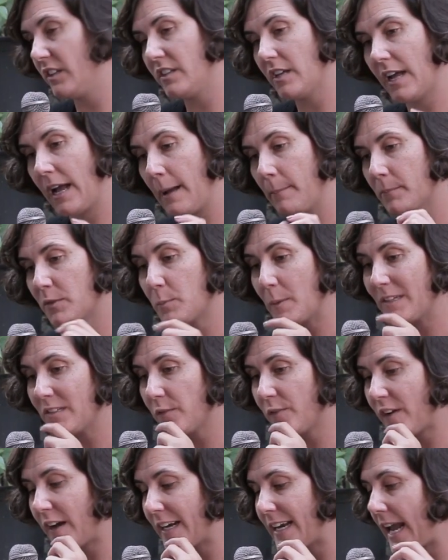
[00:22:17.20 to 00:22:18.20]
um,
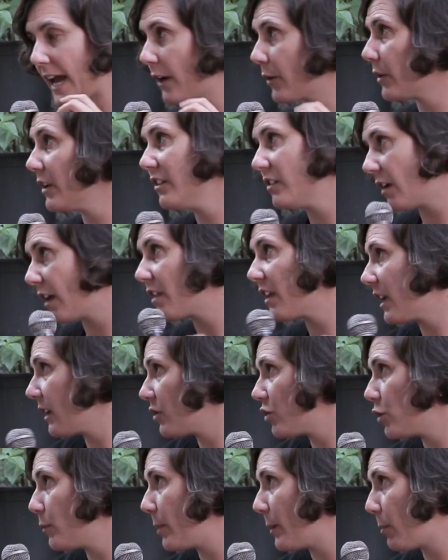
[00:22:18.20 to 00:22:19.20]
specified categories, I think it
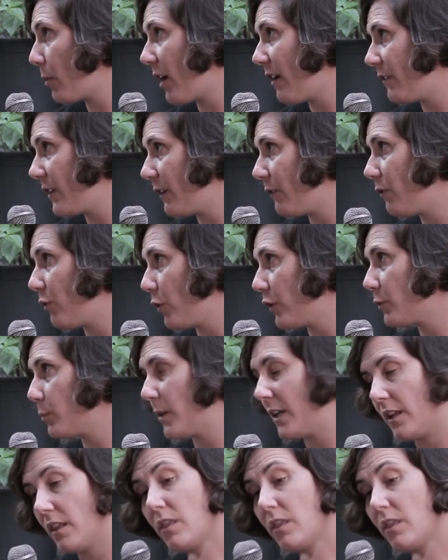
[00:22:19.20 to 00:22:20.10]
should be private enforcement.